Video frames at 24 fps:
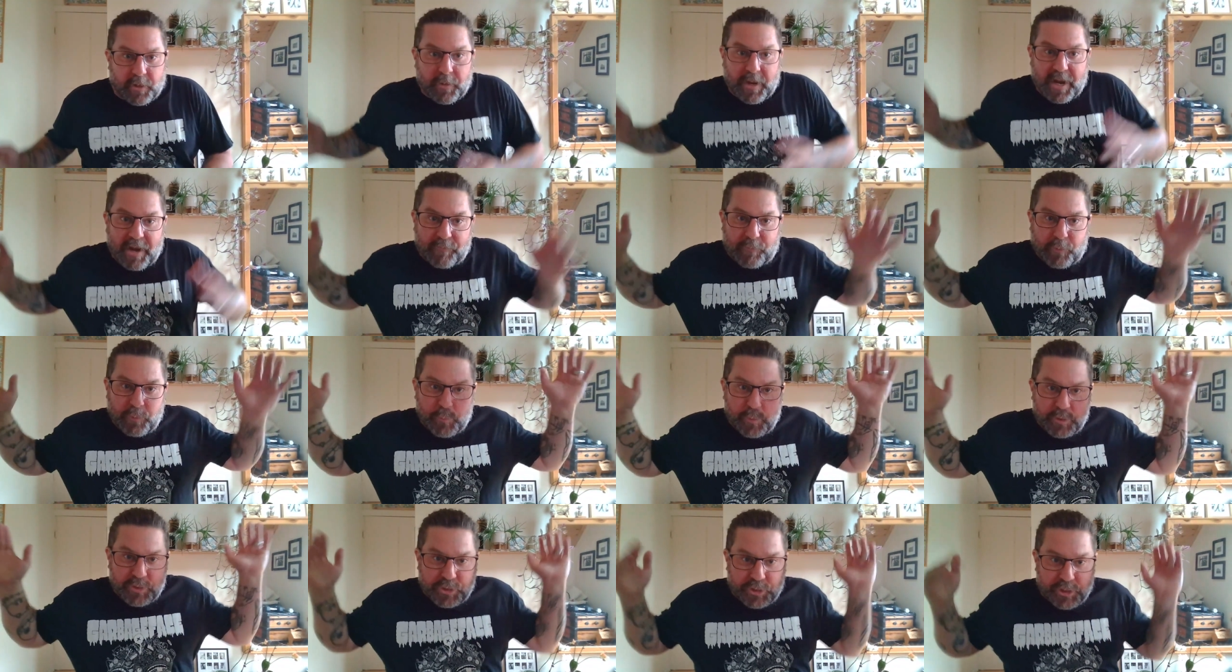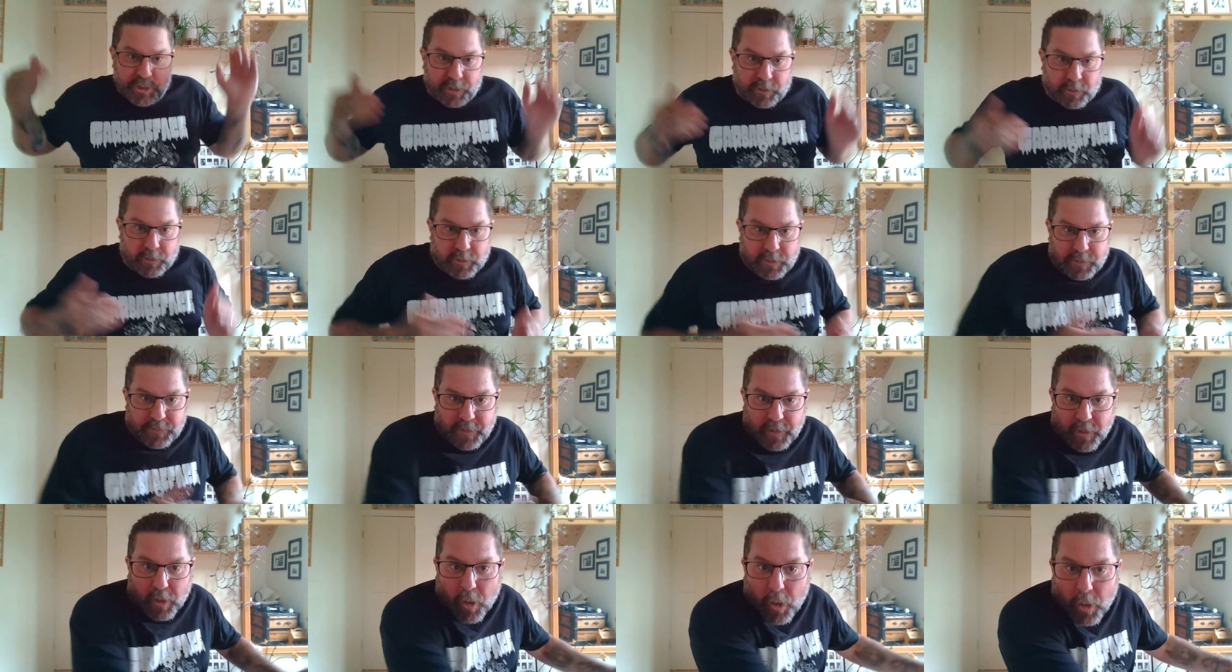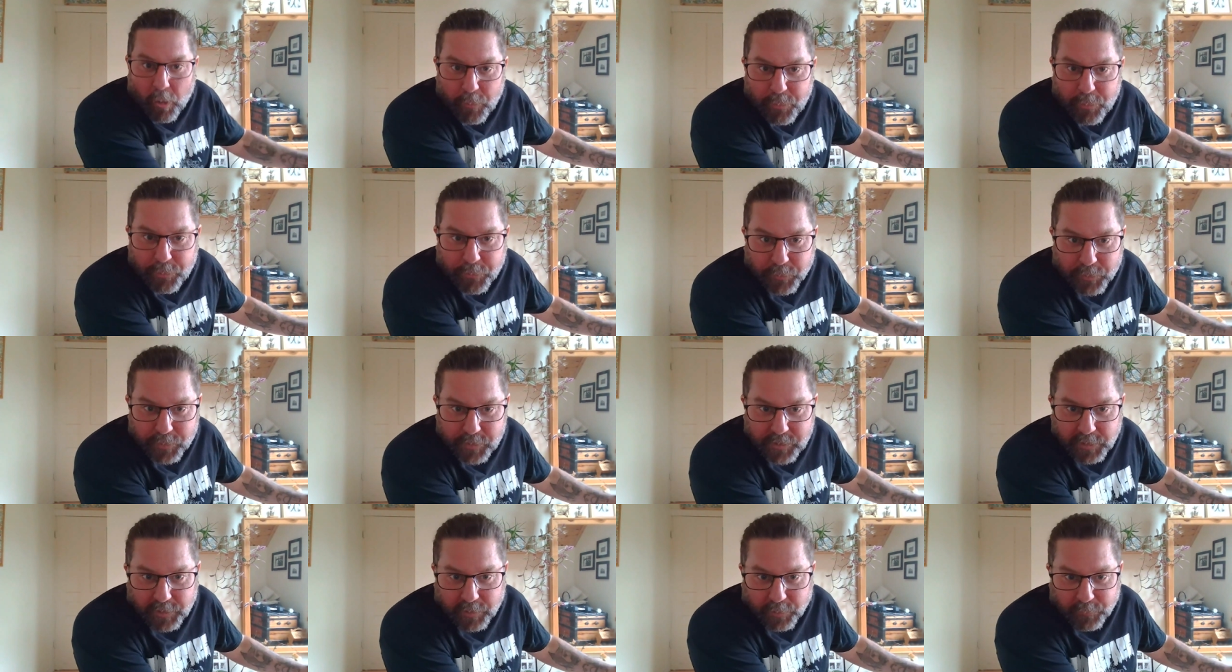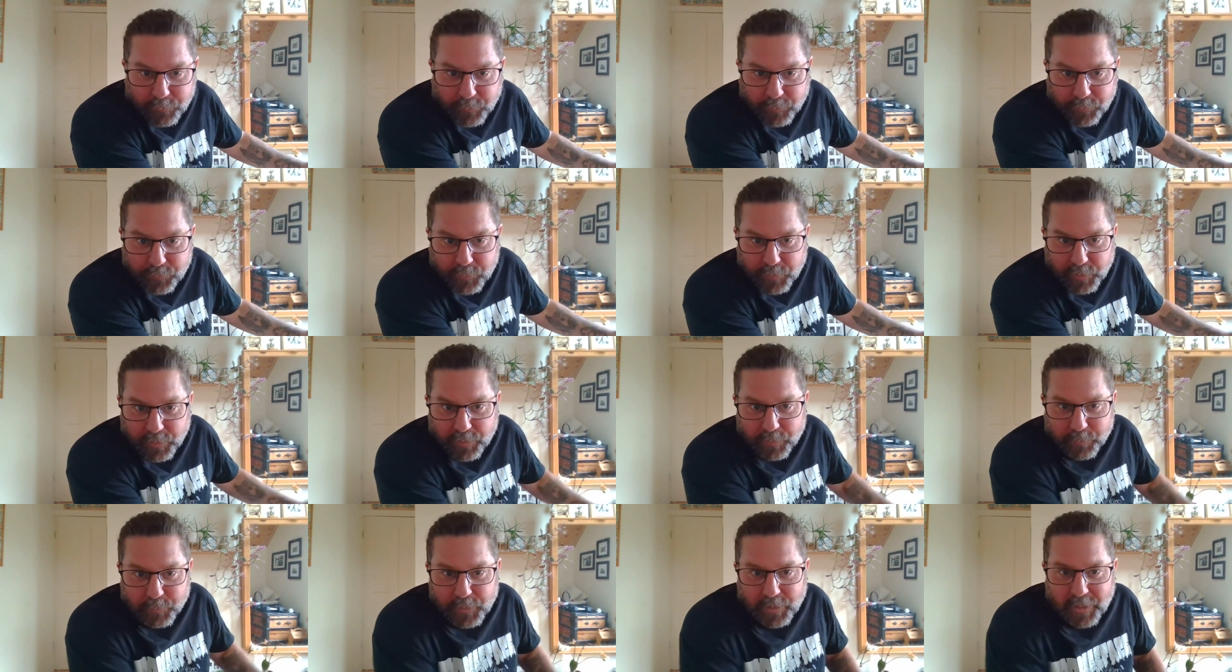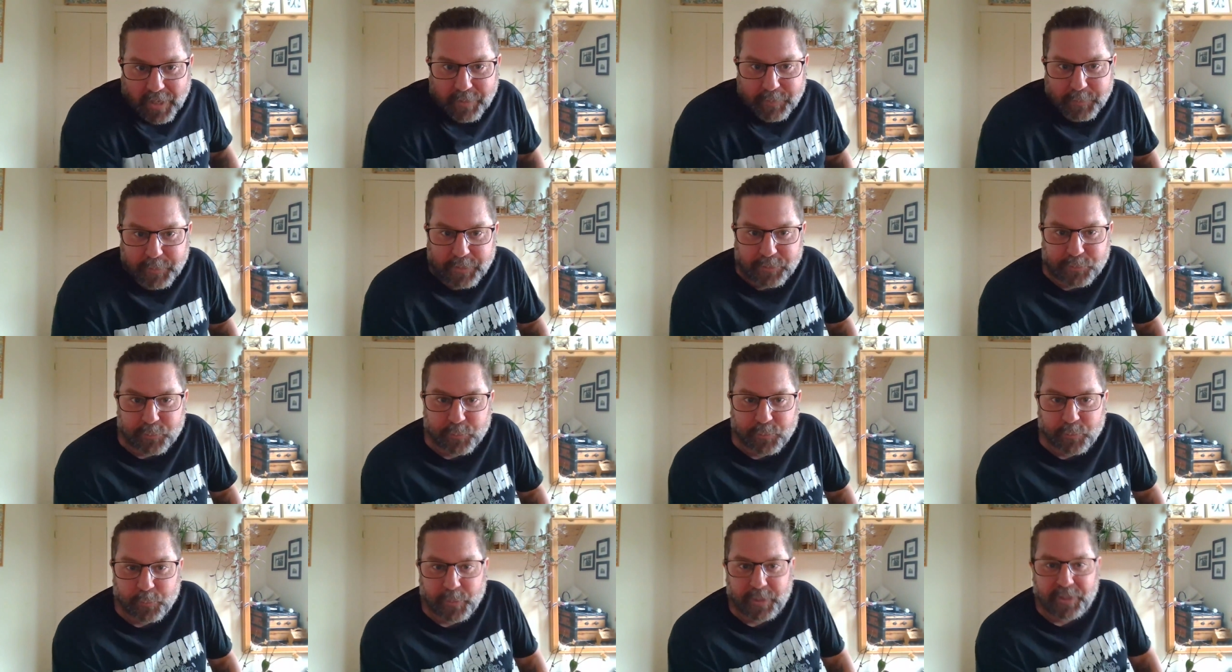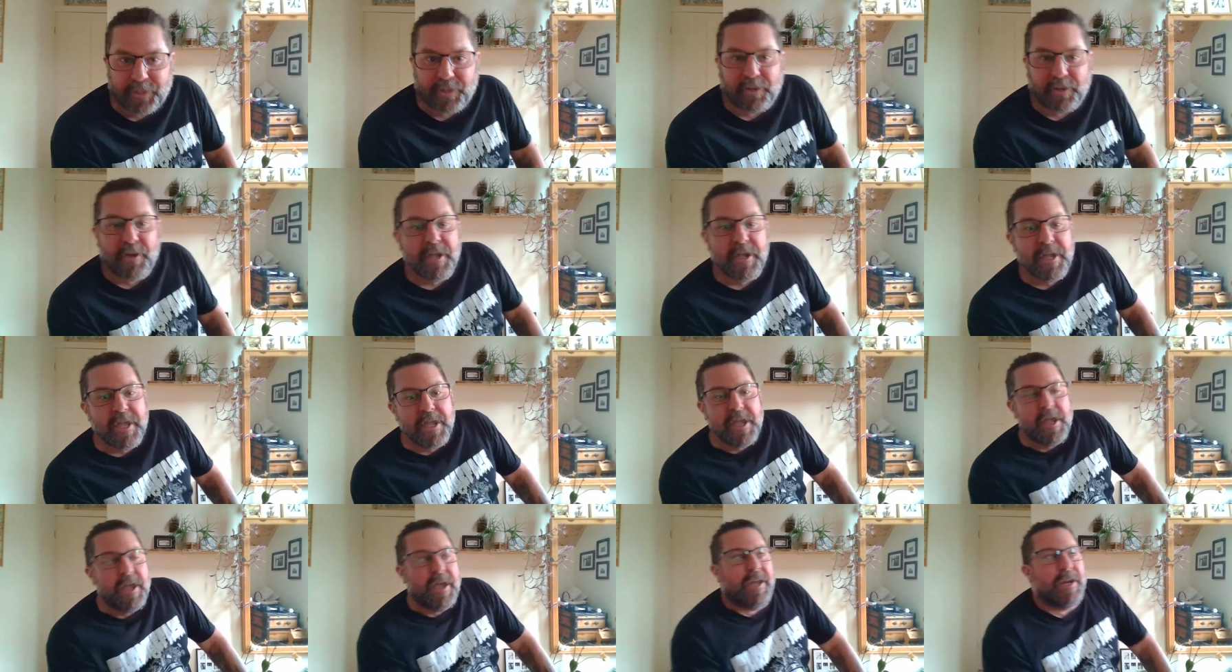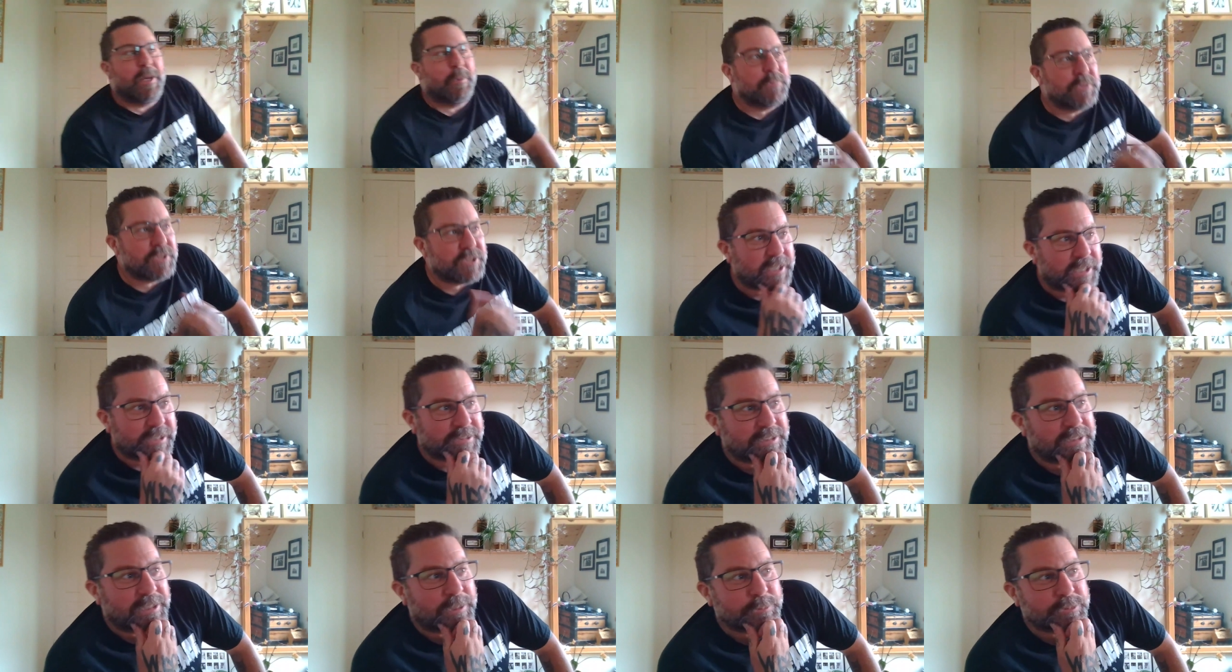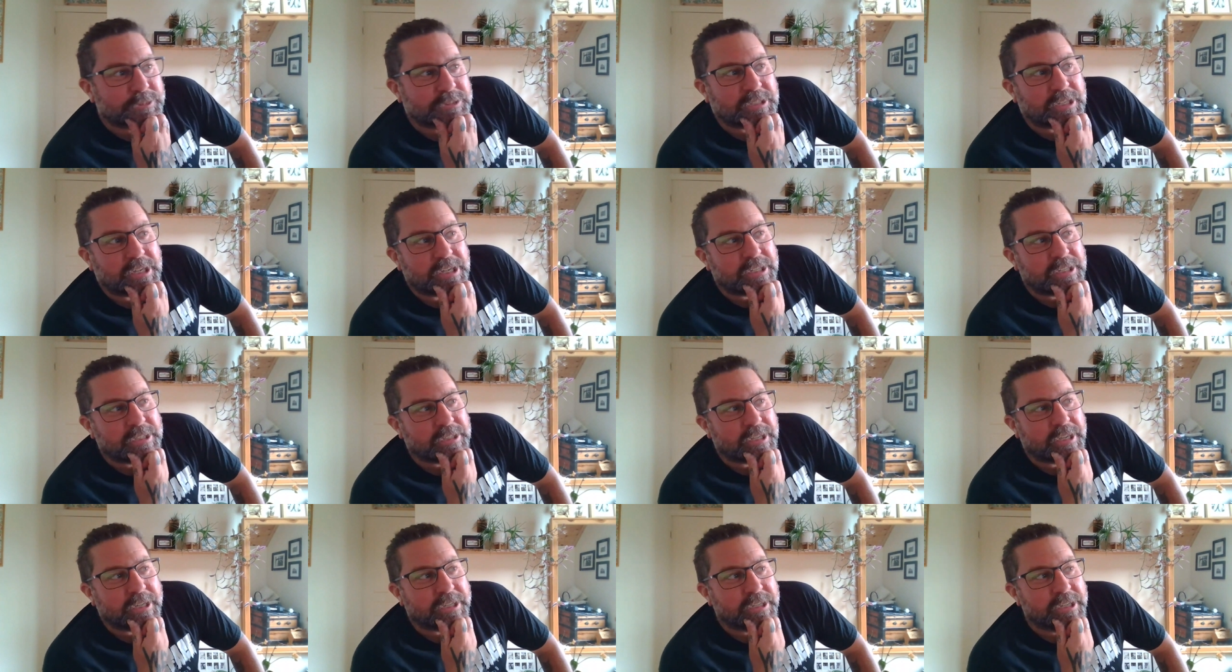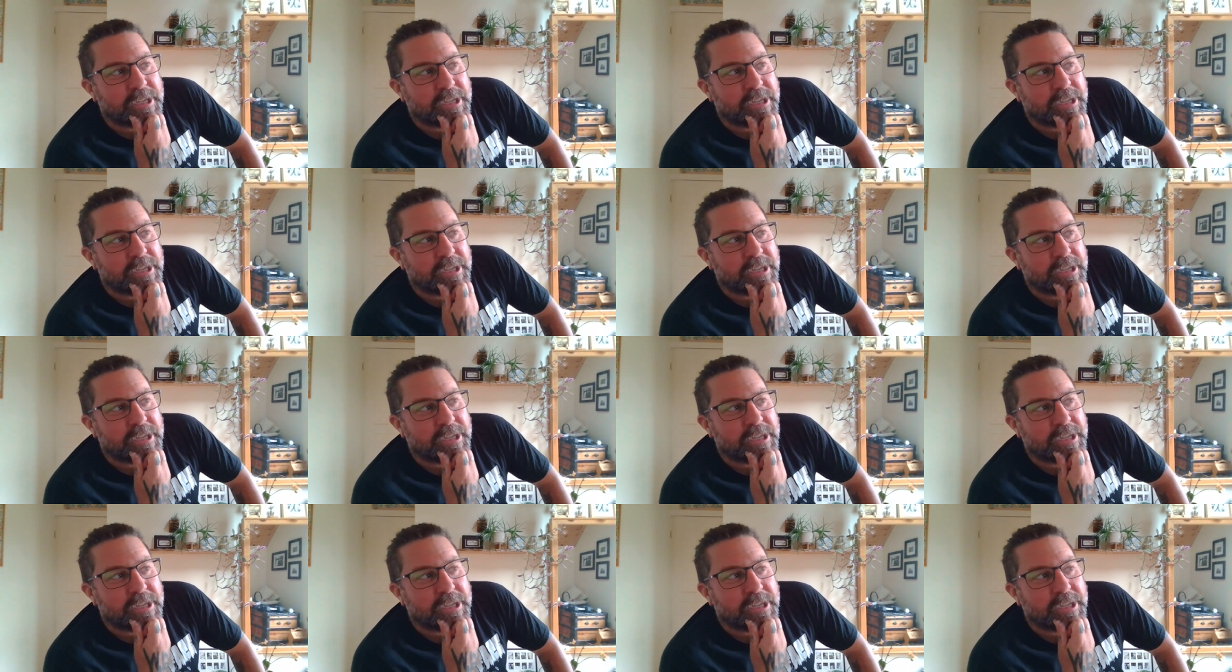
Everyone cheered, and all thirteen or fifteen of them climbed in through the window. And I'm standing outside like,